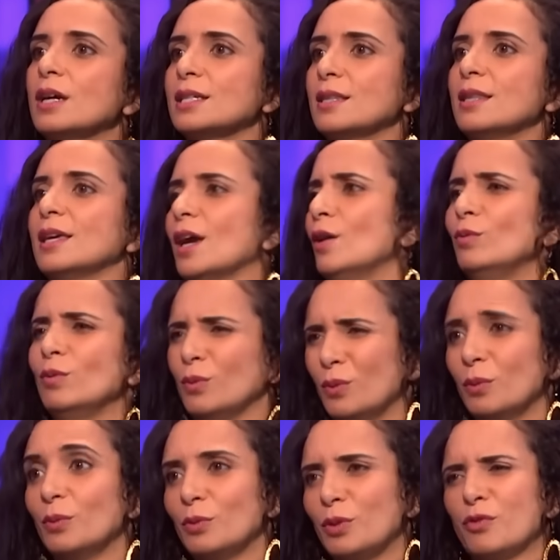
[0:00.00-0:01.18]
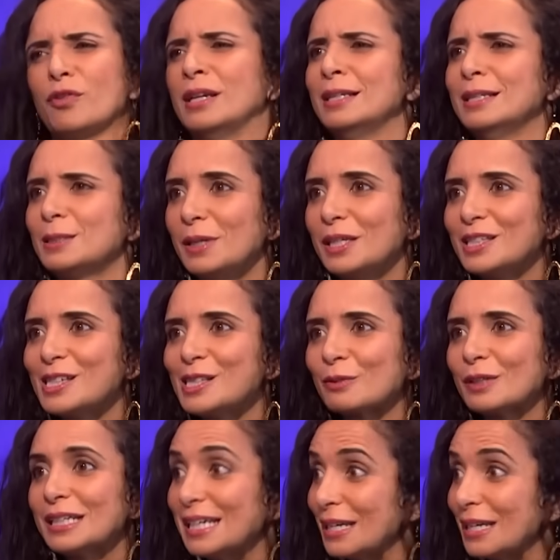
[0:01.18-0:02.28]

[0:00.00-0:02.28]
us and they go, the friendly species, really? And